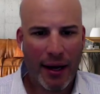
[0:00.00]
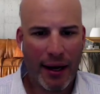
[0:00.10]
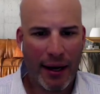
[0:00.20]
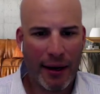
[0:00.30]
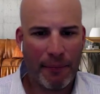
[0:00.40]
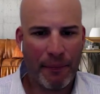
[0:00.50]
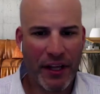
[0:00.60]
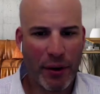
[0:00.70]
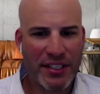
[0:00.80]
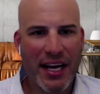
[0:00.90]

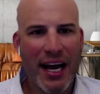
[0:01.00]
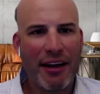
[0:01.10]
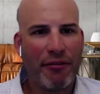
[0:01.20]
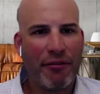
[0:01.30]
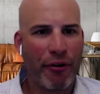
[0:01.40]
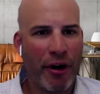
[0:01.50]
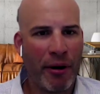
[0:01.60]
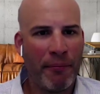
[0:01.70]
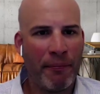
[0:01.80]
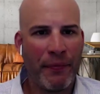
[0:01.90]
Aside
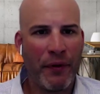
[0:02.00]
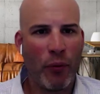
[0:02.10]
from